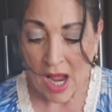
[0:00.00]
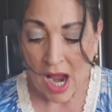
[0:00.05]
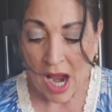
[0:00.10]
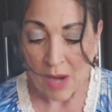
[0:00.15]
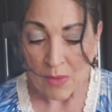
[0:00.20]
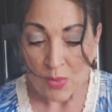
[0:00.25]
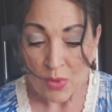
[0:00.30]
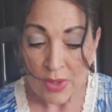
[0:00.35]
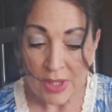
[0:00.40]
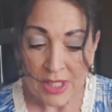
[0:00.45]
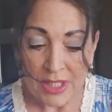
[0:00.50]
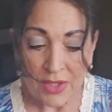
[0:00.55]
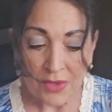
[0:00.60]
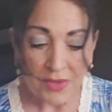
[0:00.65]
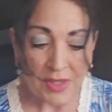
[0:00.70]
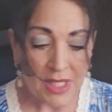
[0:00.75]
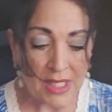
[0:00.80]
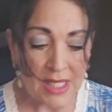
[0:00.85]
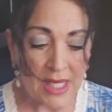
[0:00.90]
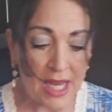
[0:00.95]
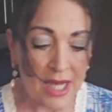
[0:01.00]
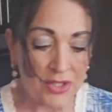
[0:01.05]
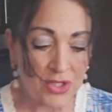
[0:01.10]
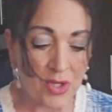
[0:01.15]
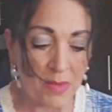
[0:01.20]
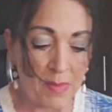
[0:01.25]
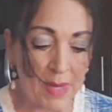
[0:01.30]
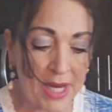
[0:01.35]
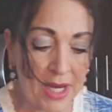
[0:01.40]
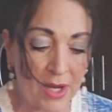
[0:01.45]
I really don't need the
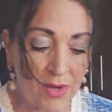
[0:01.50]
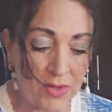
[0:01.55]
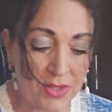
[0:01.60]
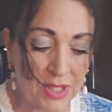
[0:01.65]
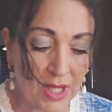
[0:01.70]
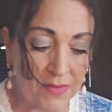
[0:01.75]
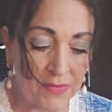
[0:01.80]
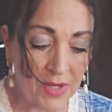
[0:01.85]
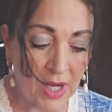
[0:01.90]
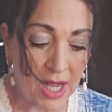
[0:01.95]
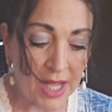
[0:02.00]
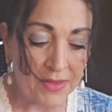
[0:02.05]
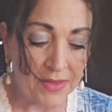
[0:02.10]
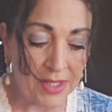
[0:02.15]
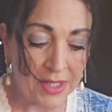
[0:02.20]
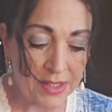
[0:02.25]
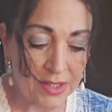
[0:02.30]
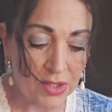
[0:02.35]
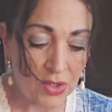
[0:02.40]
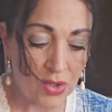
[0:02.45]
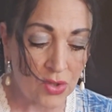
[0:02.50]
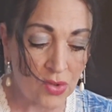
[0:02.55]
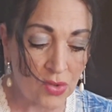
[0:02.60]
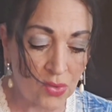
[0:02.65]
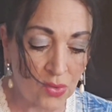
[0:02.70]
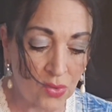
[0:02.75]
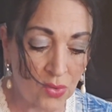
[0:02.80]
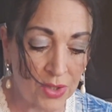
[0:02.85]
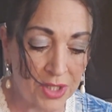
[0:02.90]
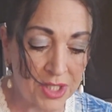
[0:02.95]
extra mayo because I've got this
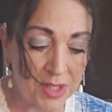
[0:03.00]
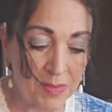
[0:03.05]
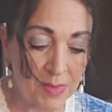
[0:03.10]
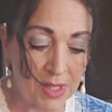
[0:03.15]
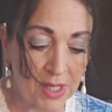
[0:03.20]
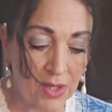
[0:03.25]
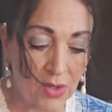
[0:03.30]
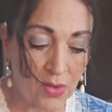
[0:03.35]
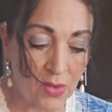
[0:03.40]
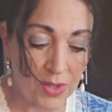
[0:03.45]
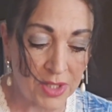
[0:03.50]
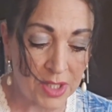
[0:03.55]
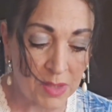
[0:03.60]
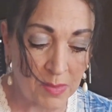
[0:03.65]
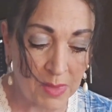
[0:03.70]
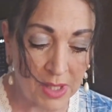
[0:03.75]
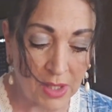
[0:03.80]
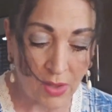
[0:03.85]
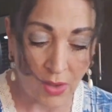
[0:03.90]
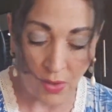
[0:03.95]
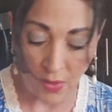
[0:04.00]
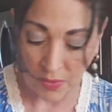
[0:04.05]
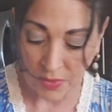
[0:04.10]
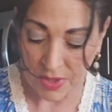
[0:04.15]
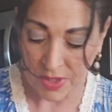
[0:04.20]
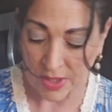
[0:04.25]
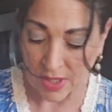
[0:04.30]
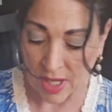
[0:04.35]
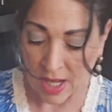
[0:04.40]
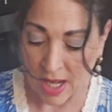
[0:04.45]
crispy
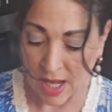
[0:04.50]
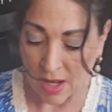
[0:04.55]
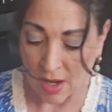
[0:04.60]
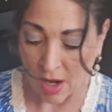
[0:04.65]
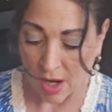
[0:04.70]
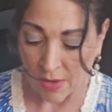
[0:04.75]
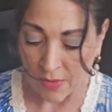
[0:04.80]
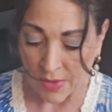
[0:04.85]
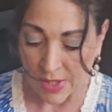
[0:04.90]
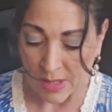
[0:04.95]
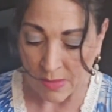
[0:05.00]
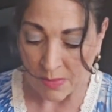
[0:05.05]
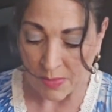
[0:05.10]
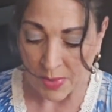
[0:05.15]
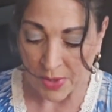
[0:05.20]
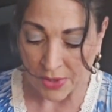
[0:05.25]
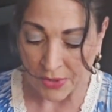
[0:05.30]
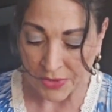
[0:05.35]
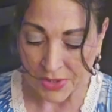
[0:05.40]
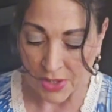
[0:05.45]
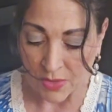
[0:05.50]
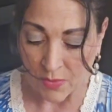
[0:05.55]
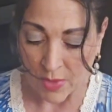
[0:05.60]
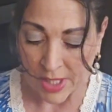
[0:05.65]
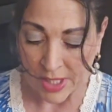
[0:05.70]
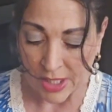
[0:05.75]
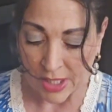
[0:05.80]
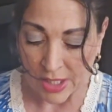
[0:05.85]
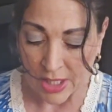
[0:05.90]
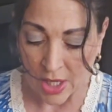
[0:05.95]
coleslaw already built and
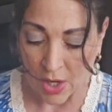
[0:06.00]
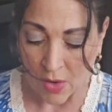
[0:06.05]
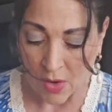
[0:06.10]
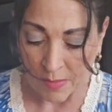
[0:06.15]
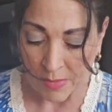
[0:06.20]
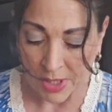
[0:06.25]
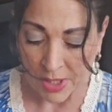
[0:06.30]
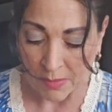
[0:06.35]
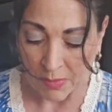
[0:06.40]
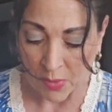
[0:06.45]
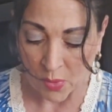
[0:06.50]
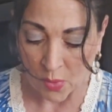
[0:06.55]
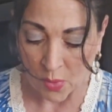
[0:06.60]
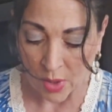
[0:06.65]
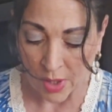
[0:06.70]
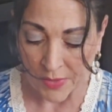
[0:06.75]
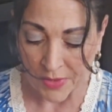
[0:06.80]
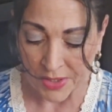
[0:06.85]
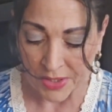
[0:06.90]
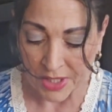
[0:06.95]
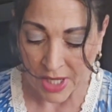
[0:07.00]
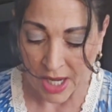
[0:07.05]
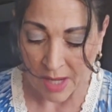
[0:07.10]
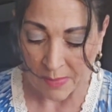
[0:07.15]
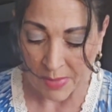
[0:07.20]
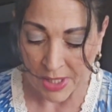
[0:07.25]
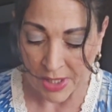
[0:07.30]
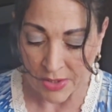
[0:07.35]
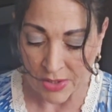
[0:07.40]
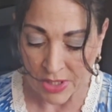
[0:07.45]
ready to go. I'm going to pour on the
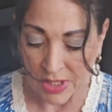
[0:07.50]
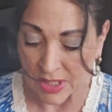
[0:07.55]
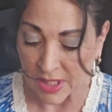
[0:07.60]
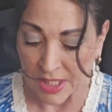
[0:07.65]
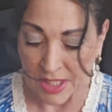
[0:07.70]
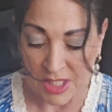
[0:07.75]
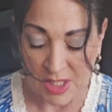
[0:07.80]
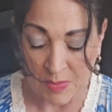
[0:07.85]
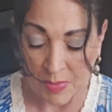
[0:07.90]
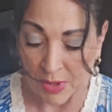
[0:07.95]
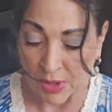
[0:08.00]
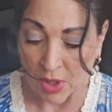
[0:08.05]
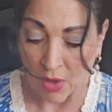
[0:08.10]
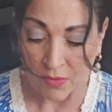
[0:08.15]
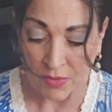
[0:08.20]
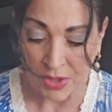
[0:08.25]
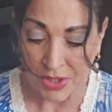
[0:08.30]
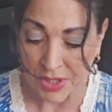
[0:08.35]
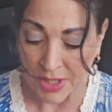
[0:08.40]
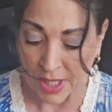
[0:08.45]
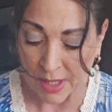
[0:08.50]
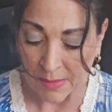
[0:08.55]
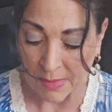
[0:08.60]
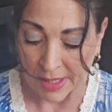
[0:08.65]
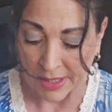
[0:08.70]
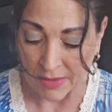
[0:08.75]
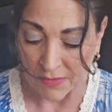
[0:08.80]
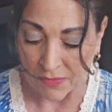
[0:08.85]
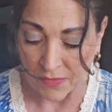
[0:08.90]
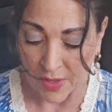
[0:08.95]
top here and just let it spill over some
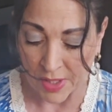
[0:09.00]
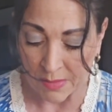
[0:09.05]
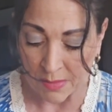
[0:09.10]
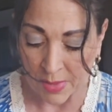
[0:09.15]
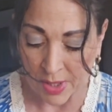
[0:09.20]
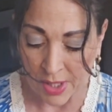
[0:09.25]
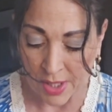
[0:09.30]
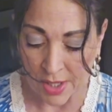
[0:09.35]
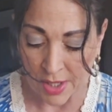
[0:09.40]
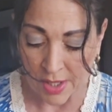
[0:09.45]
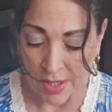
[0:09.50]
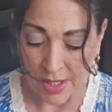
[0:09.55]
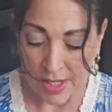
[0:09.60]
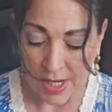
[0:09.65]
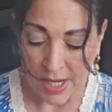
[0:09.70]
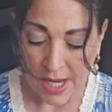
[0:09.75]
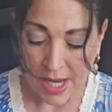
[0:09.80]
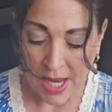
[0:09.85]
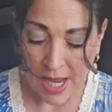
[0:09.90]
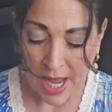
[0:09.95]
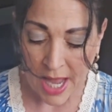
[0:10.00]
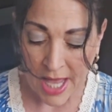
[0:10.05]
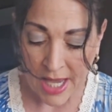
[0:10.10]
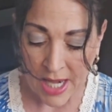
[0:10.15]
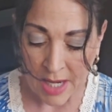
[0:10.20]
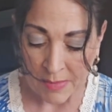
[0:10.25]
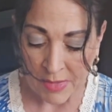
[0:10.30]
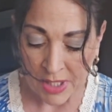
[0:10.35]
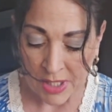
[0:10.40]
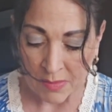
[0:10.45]
like a fun burger. And
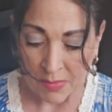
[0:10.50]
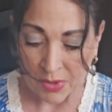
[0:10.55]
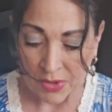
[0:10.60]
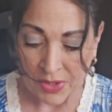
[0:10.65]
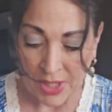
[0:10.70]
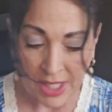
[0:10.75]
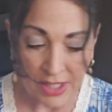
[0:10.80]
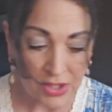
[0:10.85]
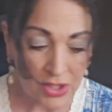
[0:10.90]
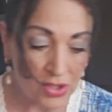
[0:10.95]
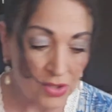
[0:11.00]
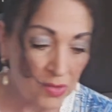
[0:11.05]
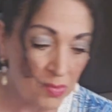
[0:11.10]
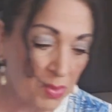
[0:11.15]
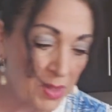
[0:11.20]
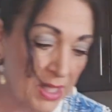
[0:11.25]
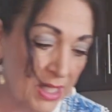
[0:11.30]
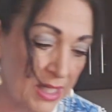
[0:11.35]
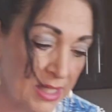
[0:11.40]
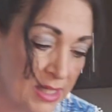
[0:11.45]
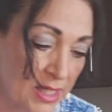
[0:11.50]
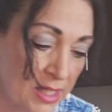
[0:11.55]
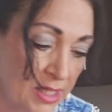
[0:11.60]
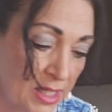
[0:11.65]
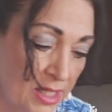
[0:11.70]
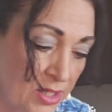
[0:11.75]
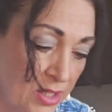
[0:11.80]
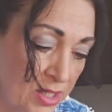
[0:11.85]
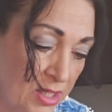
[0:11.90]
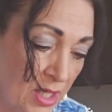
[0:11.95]
I'm going to put that toothpick in
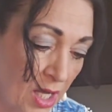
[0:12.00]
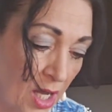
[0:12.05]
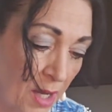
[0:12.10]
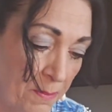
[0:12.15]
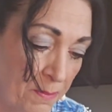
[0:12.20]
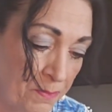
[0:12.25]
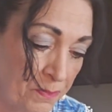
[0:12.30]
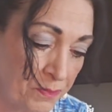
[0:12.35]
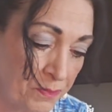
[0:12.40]
the top.